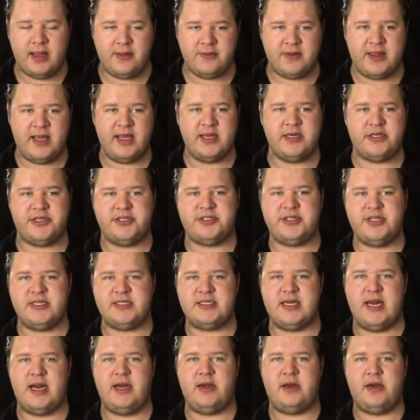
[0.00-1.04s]
the industry
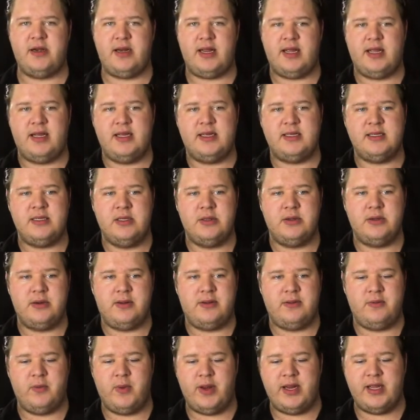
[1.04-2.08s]
standard is,
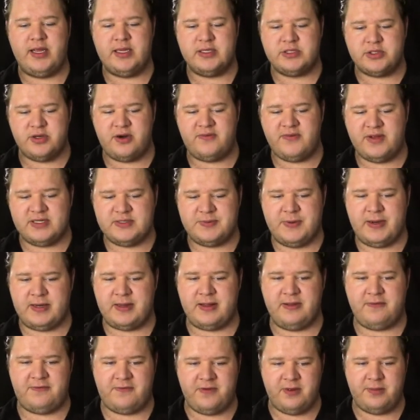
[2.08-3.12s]
what you can sort of expect
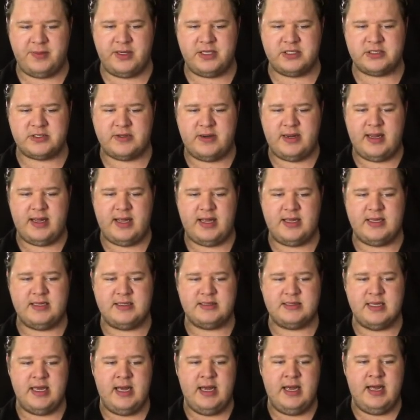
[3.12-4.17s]
in the film industry
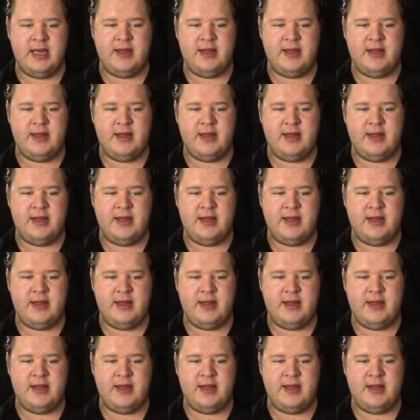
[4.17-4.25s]
is